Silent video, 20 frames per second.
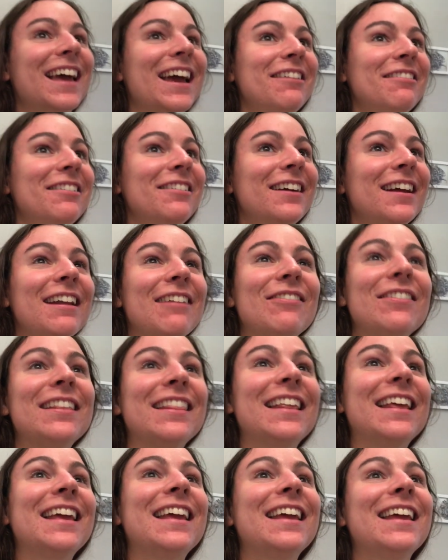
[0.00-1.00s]
I regret
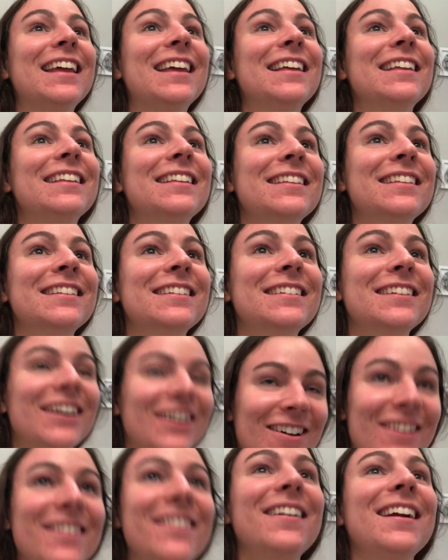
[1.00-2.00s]
everything
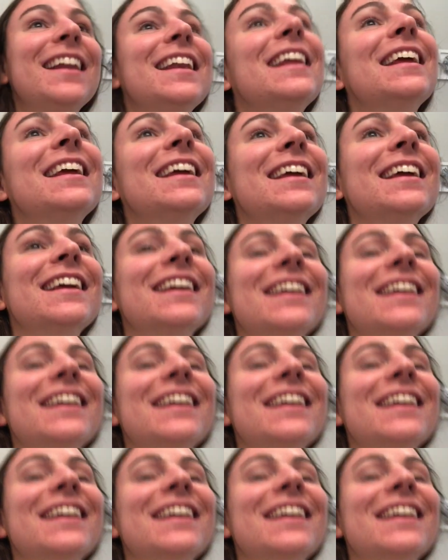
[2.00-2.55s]
already.